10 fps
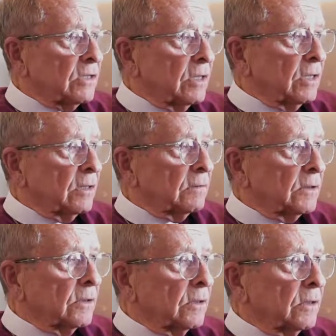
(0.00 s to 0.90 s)
uh,
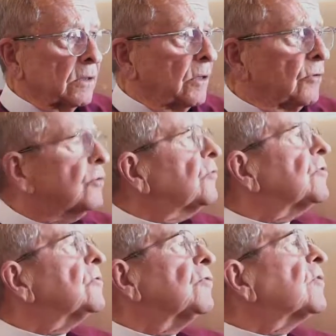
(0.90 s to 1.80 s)
you know, do,
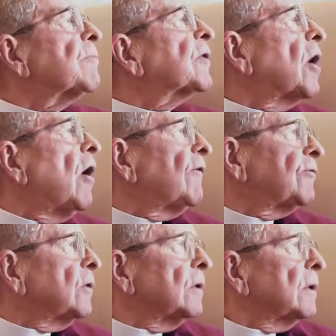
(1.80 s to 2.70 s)
do something
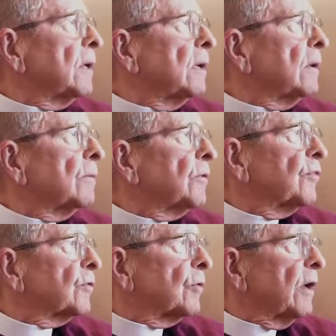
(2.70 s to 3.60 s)
awful uh, right.
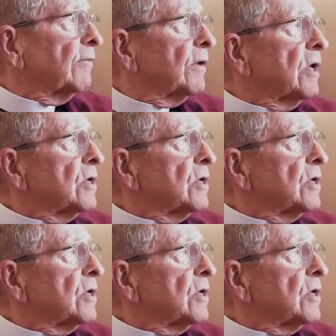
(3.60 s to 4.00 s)
with the grave.